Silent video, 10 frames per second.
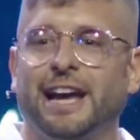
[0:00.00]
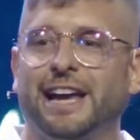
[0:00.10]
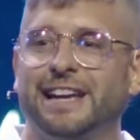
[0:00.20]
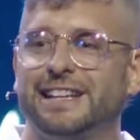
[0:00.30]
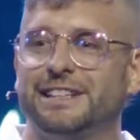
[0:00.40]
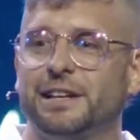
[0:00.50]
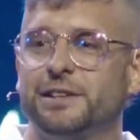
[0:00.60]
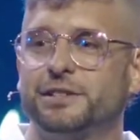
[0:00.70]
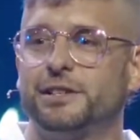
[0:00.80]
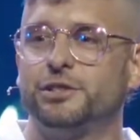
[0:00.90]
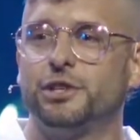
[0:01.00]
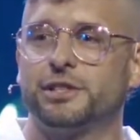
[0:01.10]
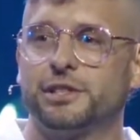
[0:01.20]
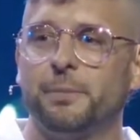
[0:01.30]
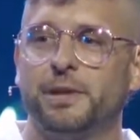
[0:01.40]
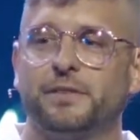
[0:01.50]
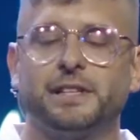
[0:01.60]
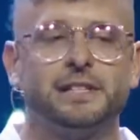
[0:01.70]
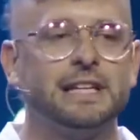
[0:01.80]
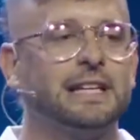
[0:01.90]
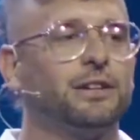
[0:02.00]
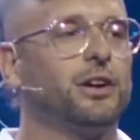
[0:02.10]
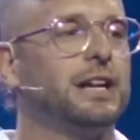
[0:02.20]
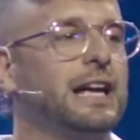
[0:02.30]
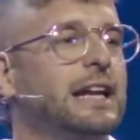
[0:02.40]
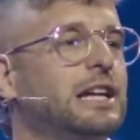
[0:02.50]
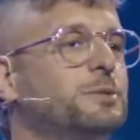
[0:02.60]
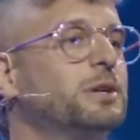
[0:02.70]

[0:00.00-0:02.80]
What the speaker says: and this is just something that's needed in our day and age,